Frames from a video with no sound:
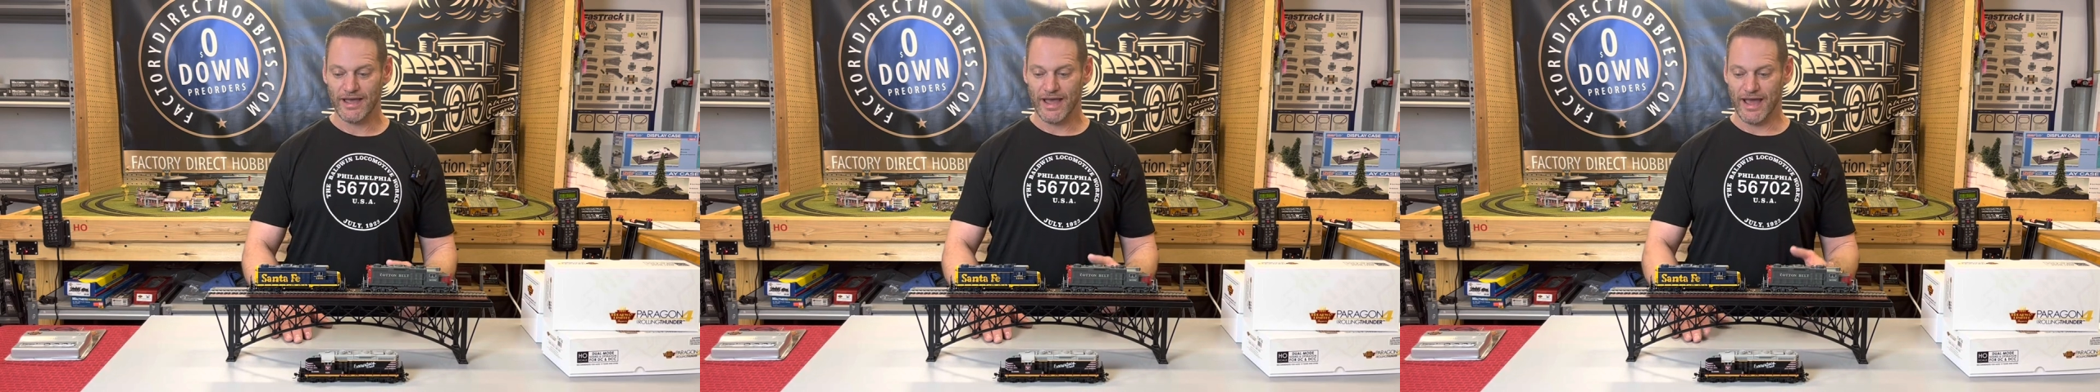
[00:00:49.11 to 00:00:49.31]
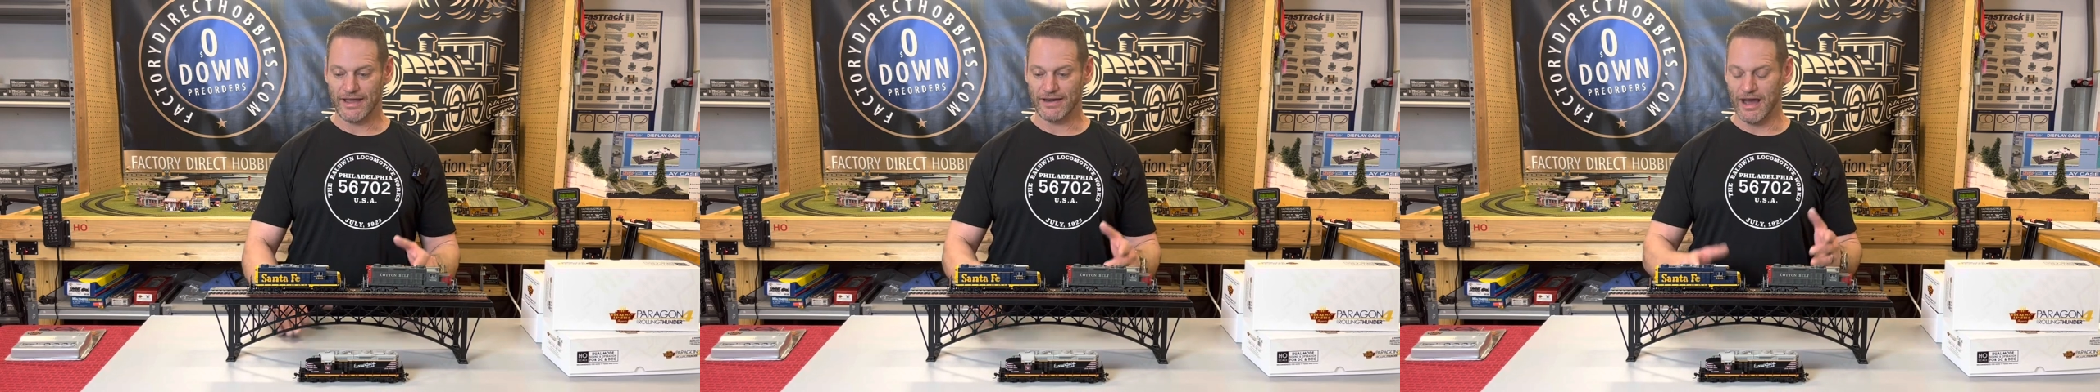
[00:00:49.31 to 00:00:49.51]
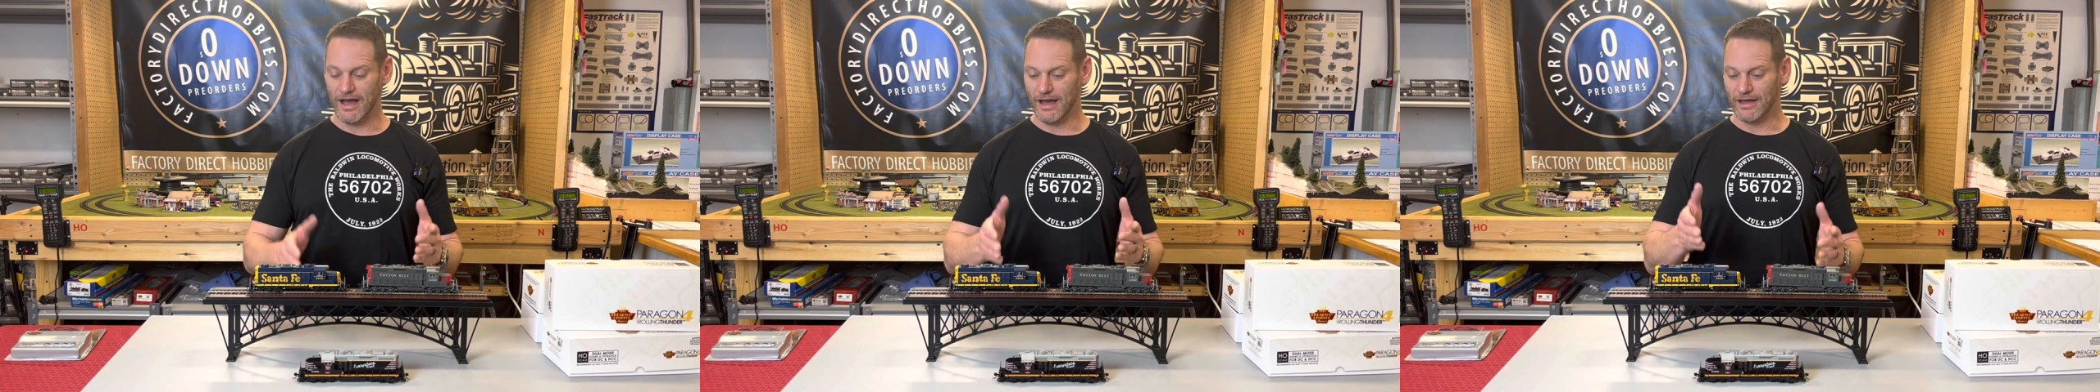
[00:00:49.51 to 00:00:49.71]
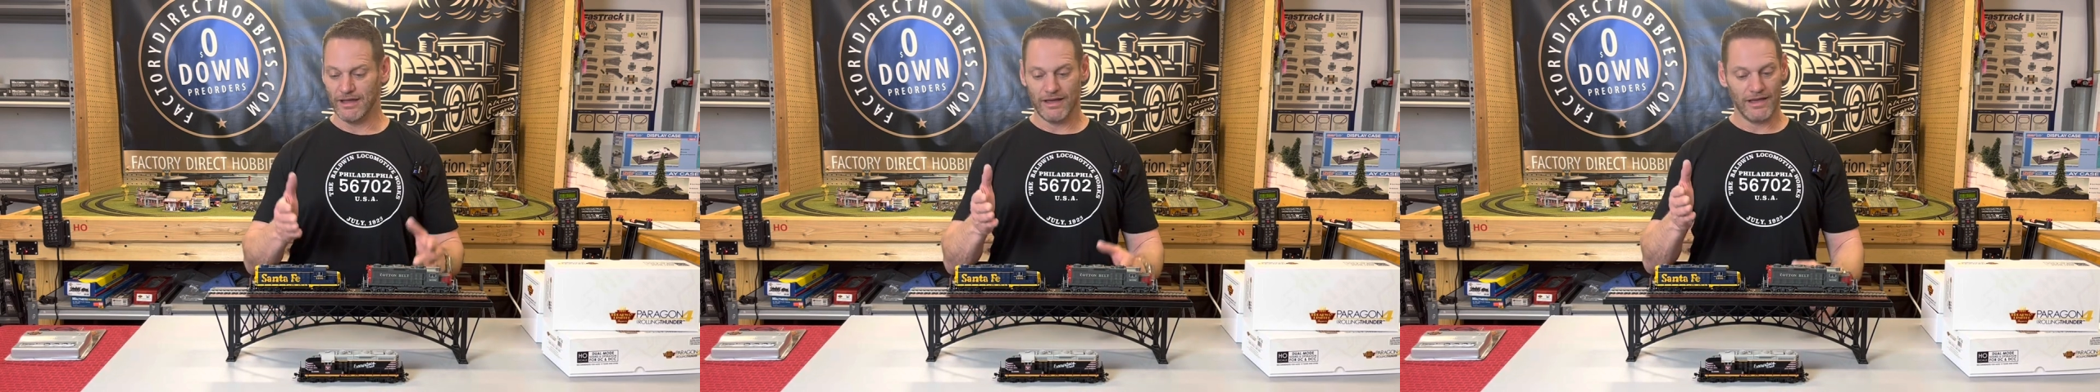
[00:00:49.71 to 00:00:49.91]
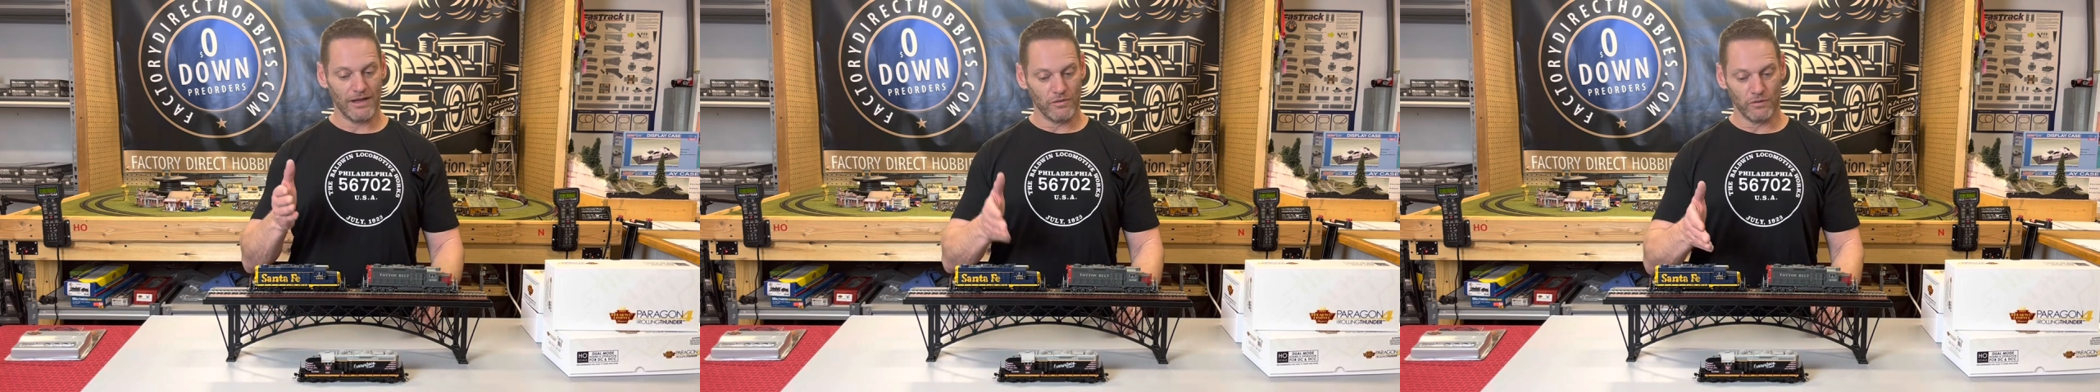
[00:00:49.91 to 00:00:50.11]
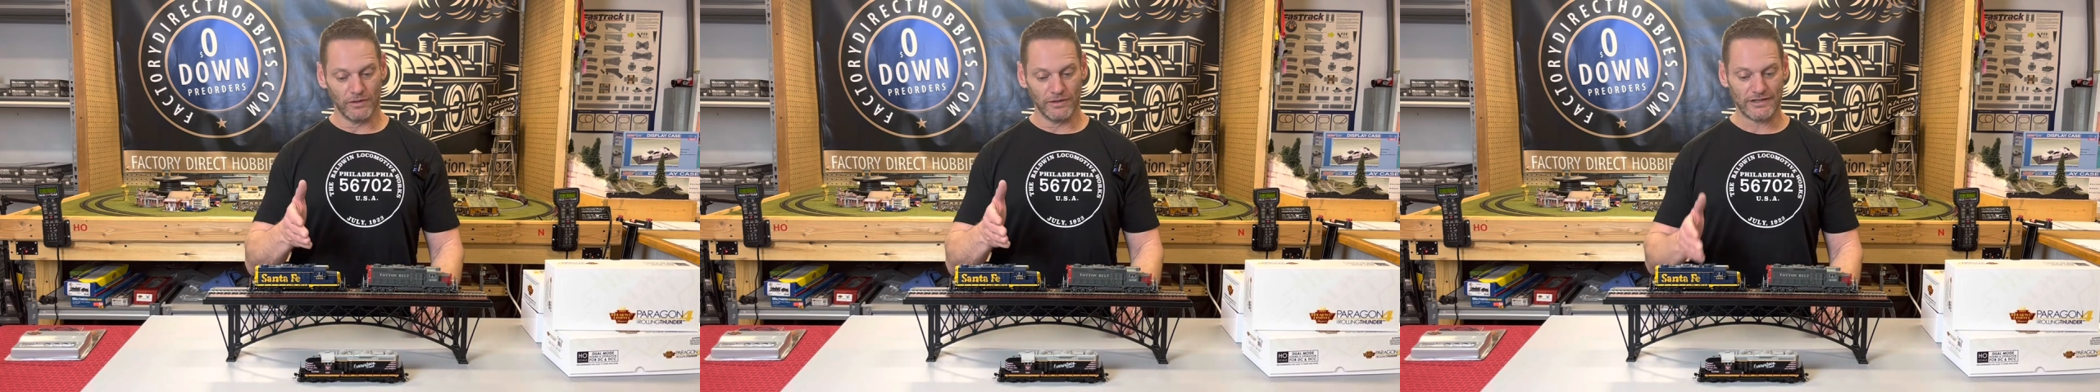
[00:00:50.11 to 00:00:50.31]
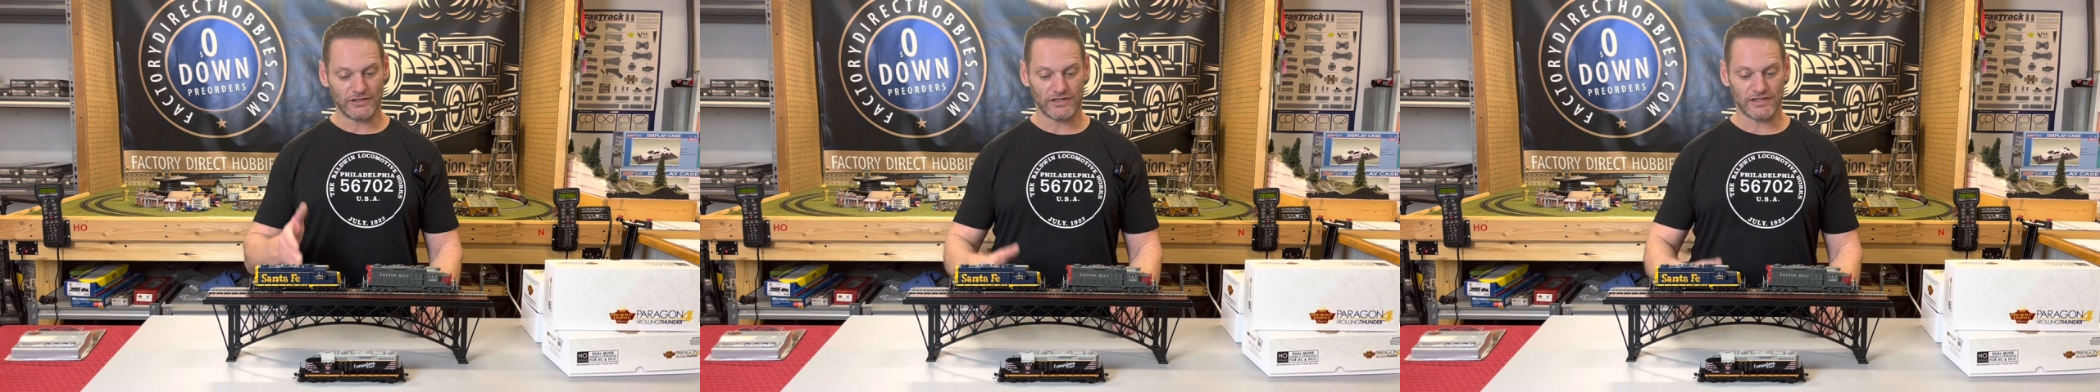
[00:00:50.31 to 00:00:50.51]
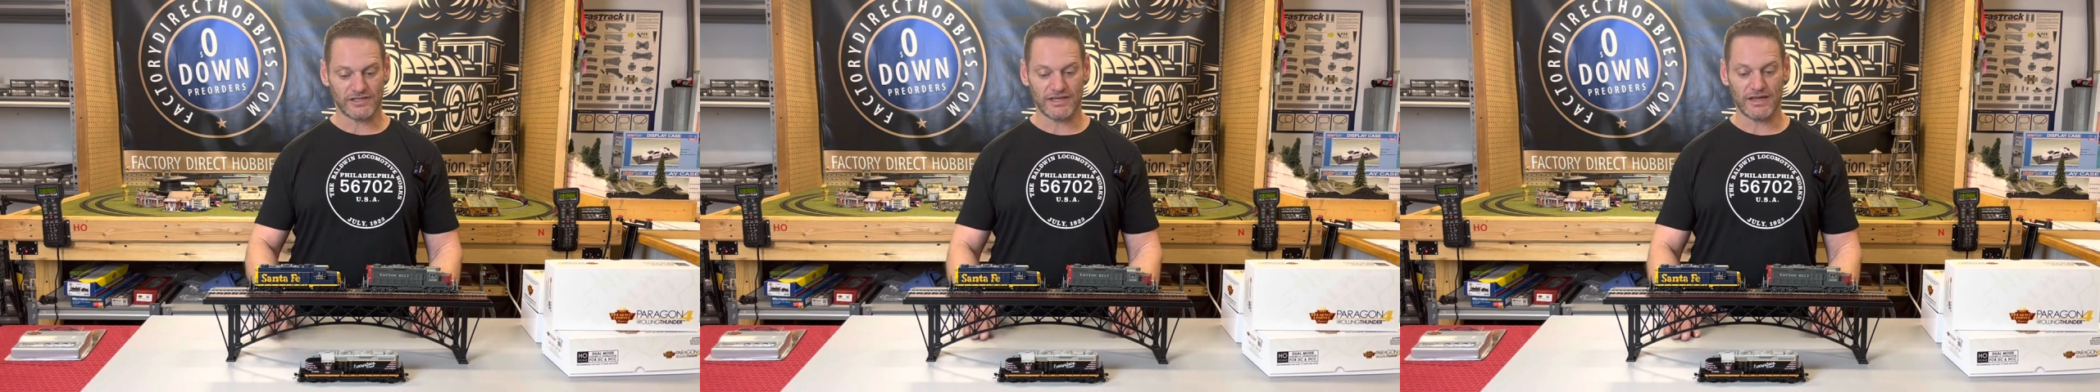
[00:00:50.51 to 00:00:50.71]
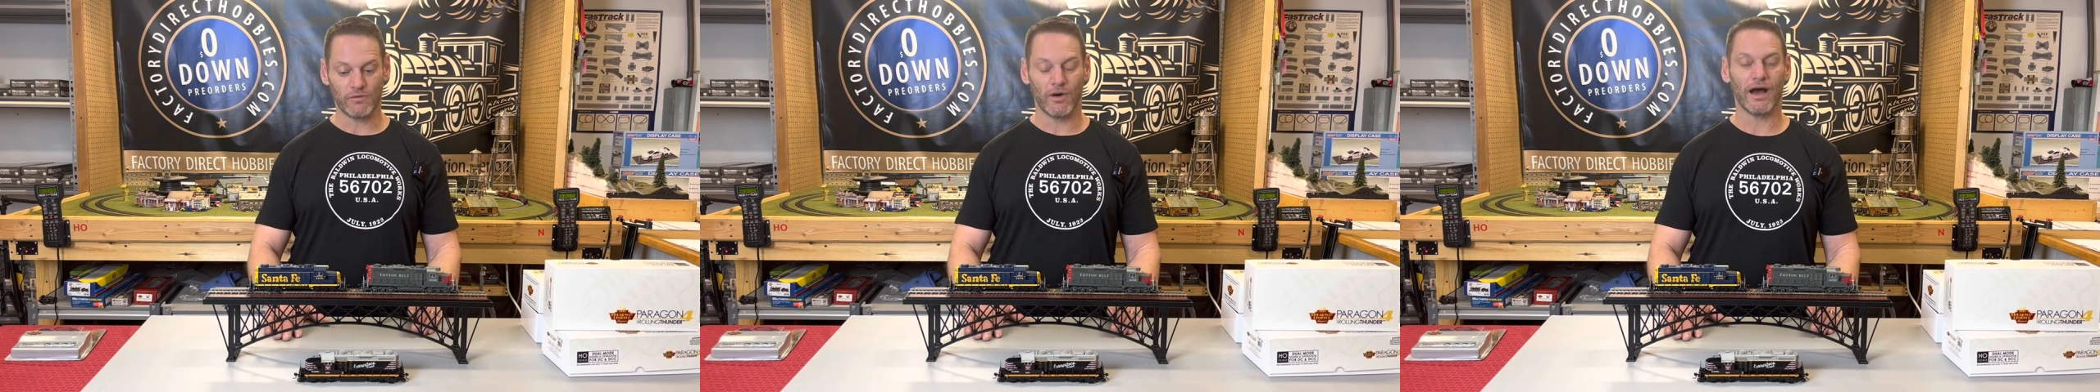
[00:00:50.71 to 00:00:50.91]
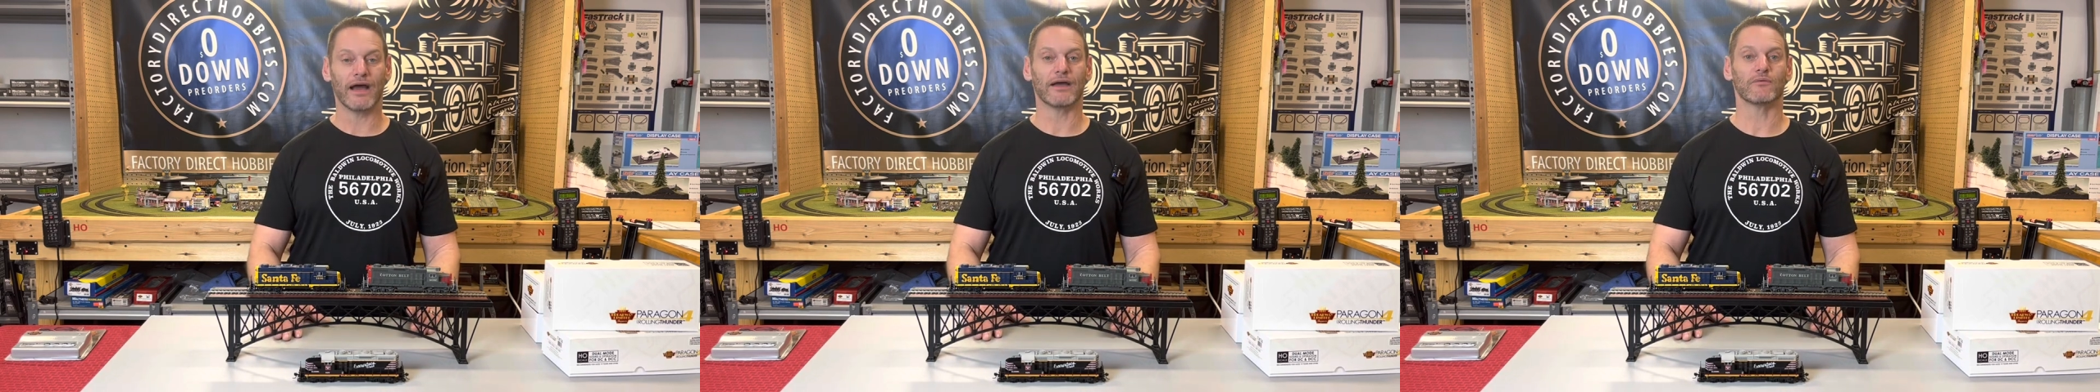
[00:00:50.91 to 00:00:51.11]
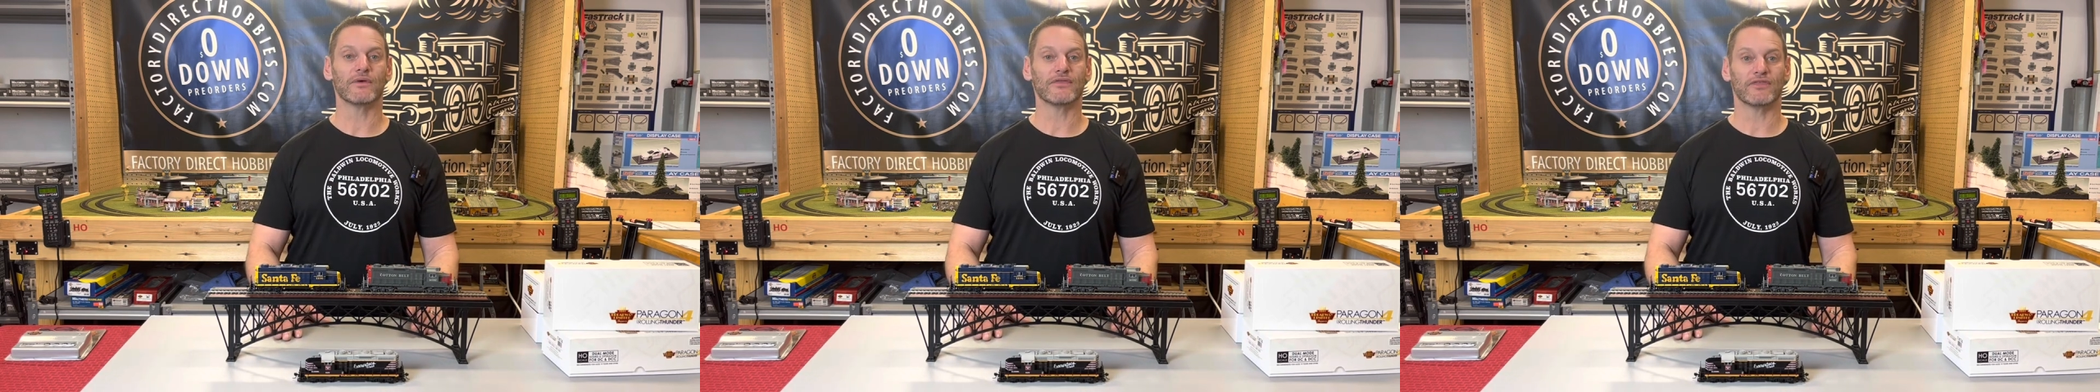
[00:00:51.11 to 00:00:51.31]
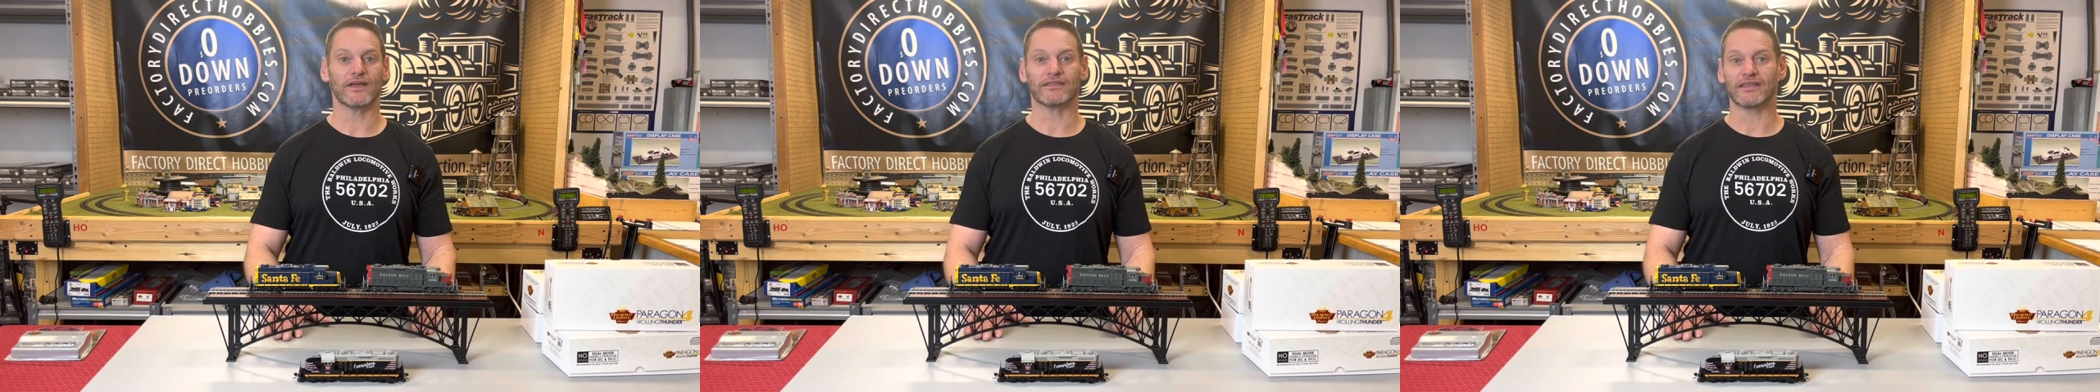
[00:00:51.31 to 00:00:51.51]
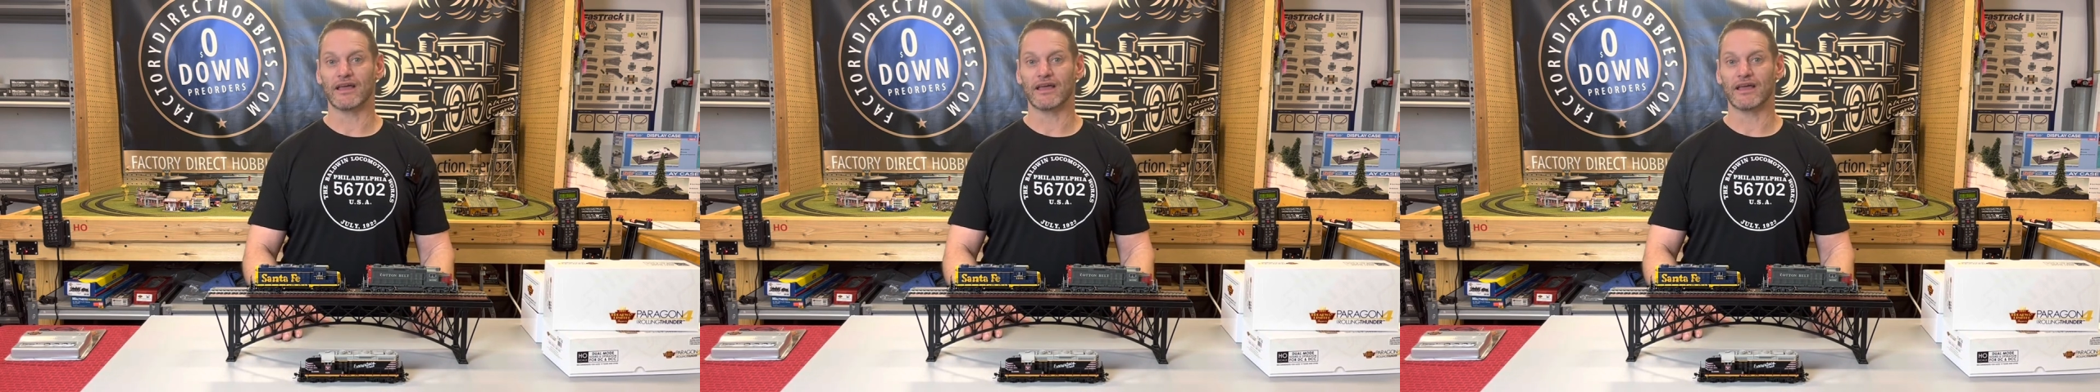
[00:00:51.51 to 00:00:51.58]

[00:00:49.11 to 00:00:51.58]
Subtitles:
And we'll let you see why we think